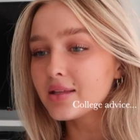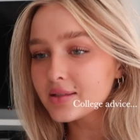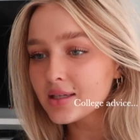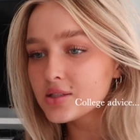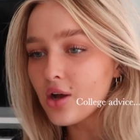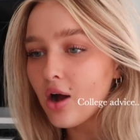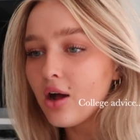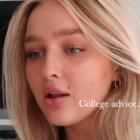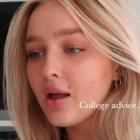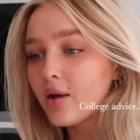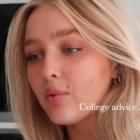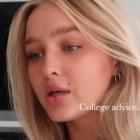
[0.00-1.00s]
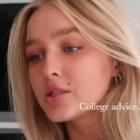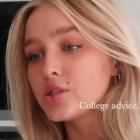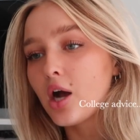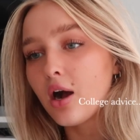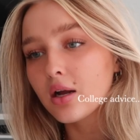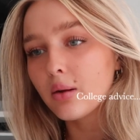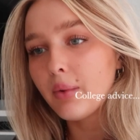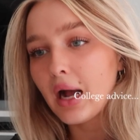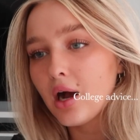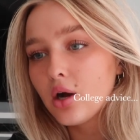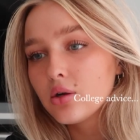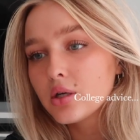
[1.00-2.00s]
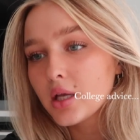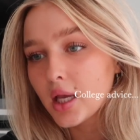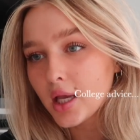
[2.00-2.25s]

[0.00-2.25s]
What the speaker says: I think that's all I want to talk about